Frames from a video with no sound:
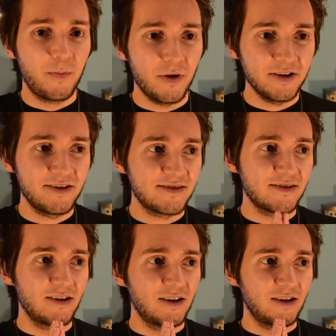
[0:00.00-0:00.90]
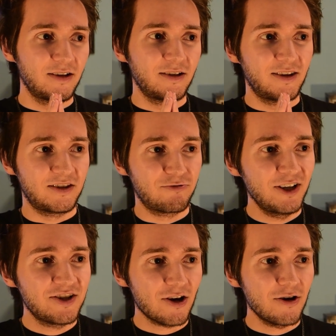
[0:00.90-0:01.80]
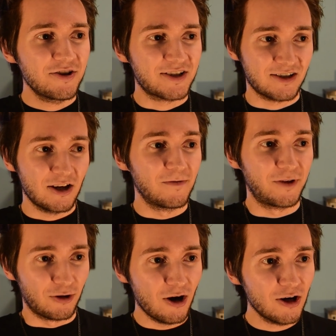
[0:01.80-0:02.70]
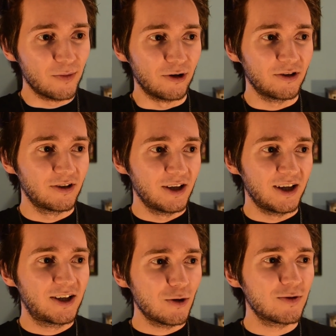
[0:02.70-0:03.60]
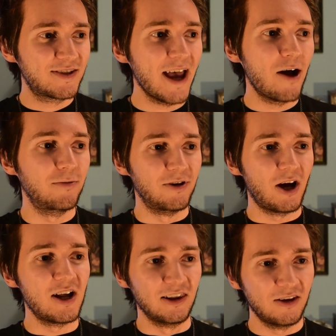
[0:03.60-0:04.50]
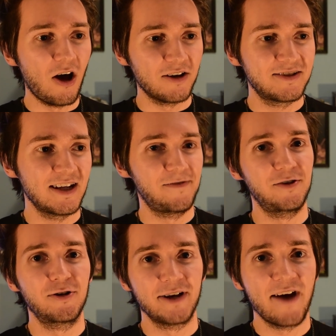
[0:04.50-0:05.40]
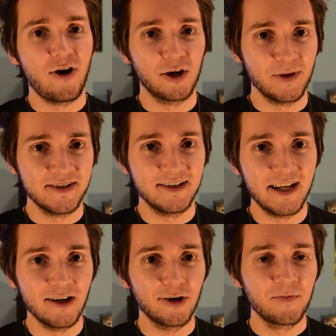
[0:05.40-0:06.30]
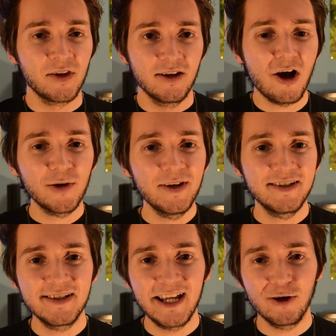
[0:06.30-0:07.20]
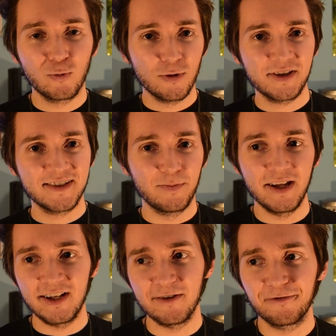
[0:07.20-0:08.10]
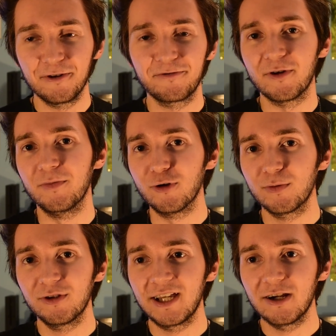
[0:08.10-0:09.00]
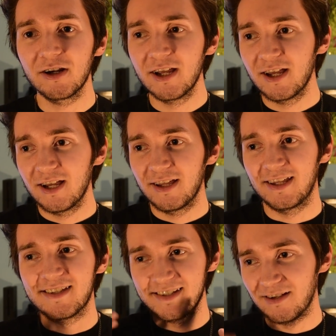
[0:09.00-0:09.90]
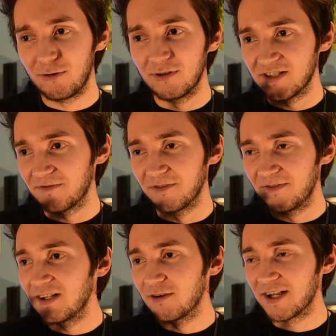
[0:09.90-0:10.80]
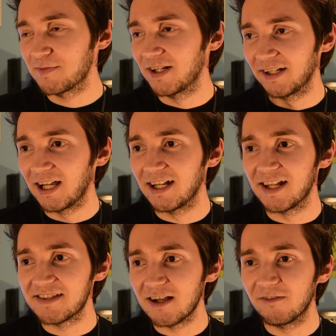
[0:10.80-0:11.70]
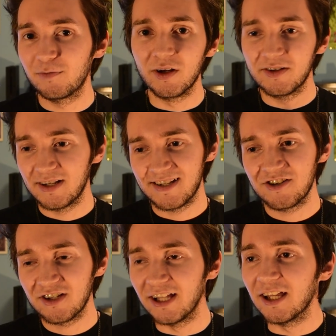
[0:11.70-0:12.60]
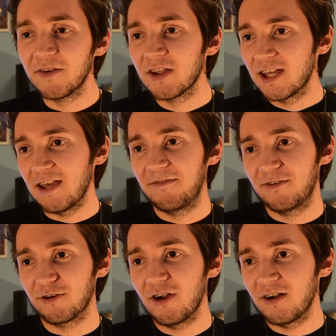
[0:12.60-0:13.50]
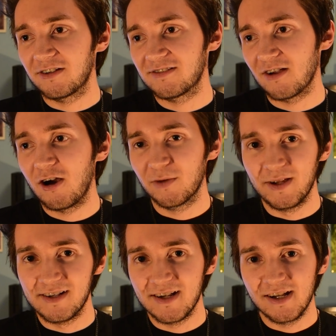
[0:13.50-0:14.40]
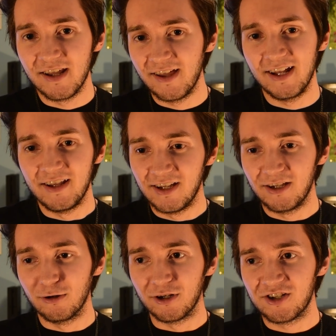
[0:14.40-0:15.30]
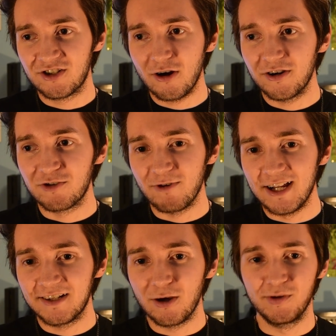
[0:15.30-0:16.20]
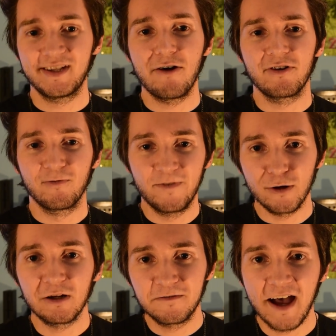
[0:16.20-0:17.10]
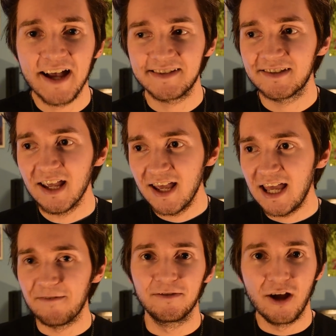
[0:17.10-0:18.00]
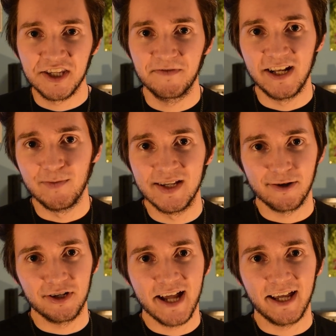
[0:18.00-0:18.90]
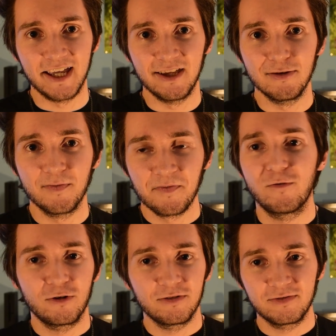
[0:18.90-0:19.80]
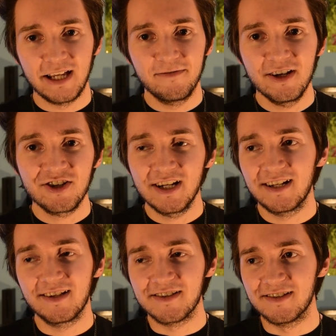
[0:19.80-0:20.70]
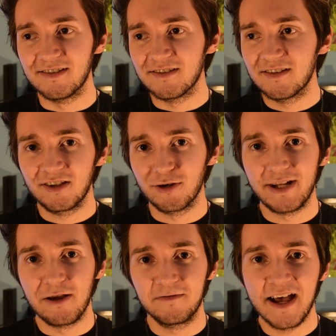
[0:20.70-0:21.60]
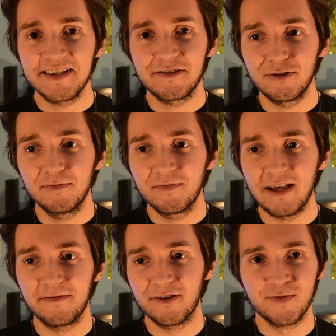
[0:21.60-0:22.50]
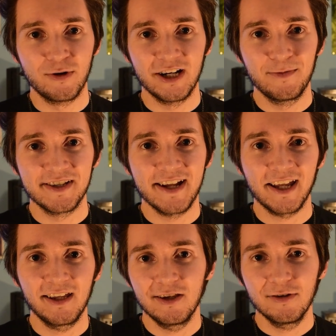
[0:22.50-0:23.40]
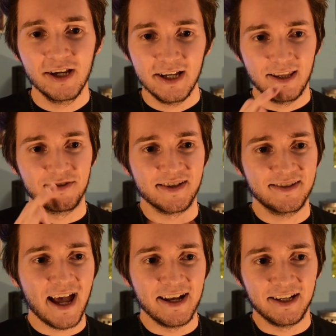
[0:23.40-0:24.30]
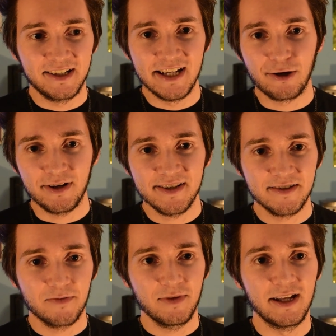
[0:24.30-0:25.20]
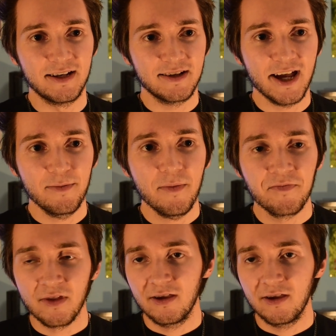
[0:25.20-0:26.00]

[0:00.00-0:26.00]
But the recharge of your armor goes down a lot if you don't have augmented gear. Augmented gear works a bit different from normal gear. This is a whole different video explaining that in itself, but essentially, if you're not augmented, then your charge rate goes down very fast if lots of enemies are attacking you. For invention, it doesn't go down faster if there's more enemies attacking you. There's a static decrease in time,